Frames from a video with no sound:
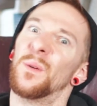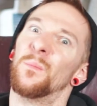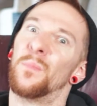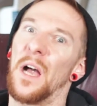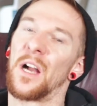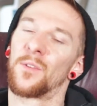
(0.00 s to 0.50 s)

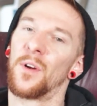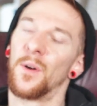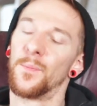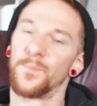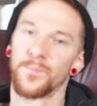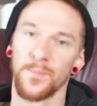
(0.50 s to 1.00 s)

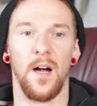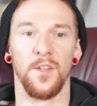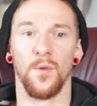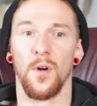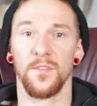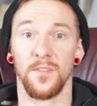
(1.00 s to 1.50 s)
background.
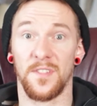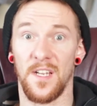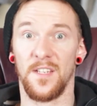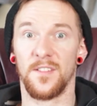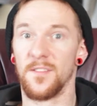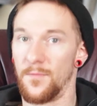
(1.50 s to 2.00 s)
You also
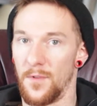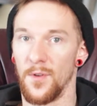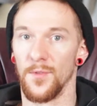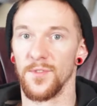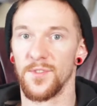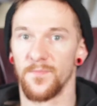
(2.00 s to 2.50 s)
taste the
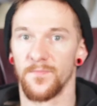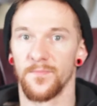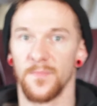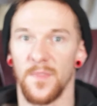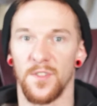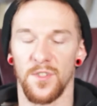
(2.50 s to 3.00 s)
rose.
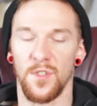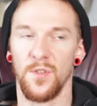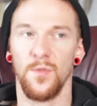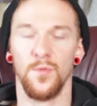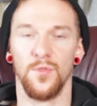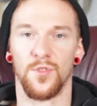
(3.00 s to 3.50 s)
There's a
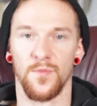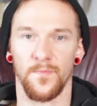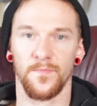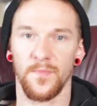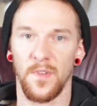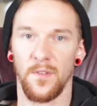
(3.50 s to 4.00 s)
huge
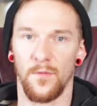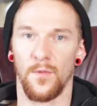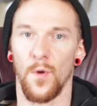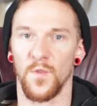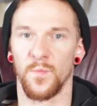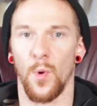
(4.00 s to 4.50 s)

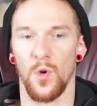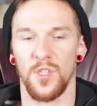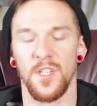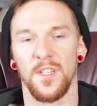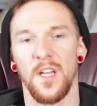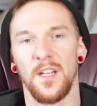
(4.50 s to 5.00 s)
rose
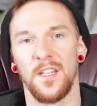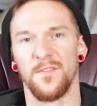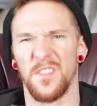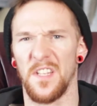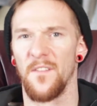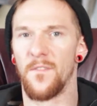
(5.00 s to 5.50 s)
portion in that,
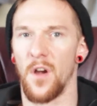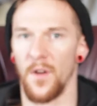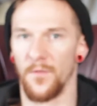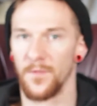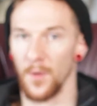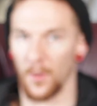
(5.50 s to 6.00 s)
gives it that
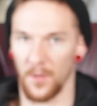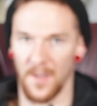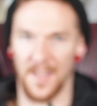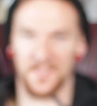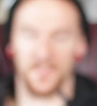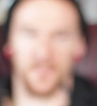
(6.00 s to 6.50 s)
very
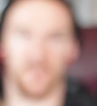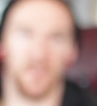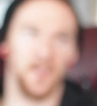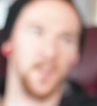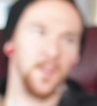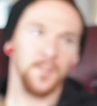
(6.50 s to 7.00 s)
floral essence.
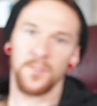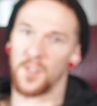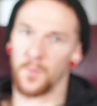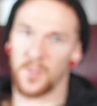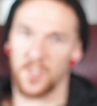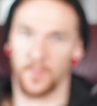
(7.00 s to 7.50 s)
So
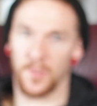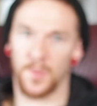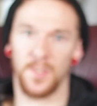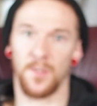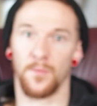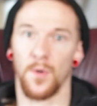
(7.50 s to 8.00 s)
the mixture
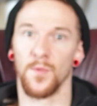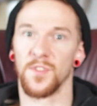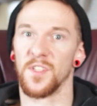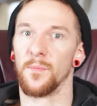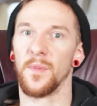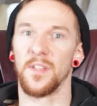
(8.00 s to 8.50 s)
between the rose
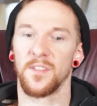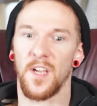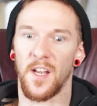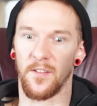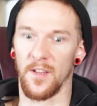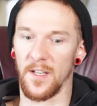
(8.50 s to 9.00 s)
and the mint,
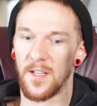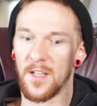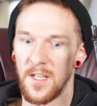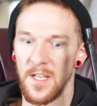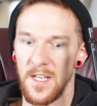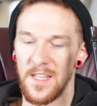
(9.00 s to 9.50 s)
kind of like
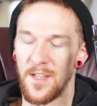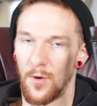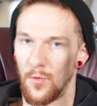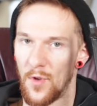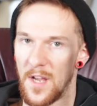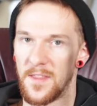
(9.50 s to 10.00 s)
they're
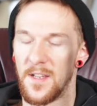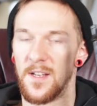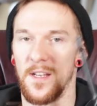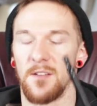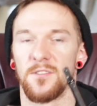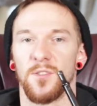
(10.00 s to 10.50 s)
right
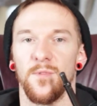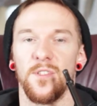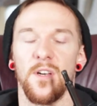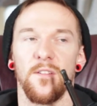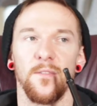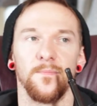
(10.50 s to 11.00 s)
there next to
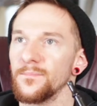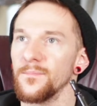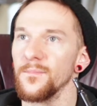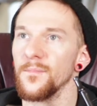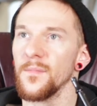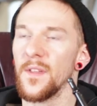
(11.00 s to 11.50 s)
each other.
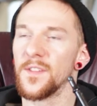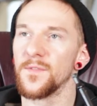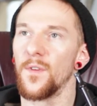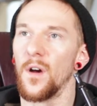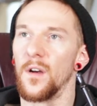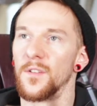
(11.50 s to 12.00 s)
As
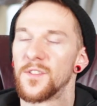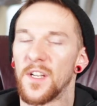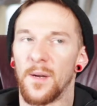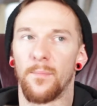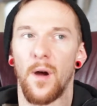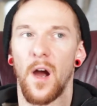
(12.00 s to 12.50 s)
far as
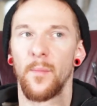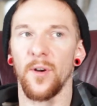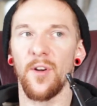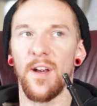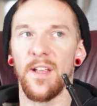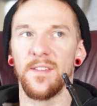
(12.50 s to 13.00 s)
like a
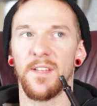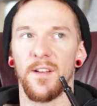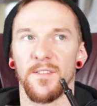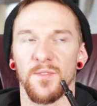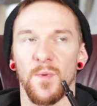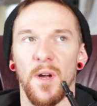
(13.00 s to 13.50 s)
pomegranate in
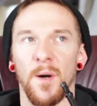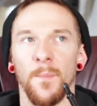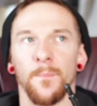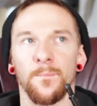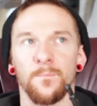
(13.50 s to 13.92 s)
there as well.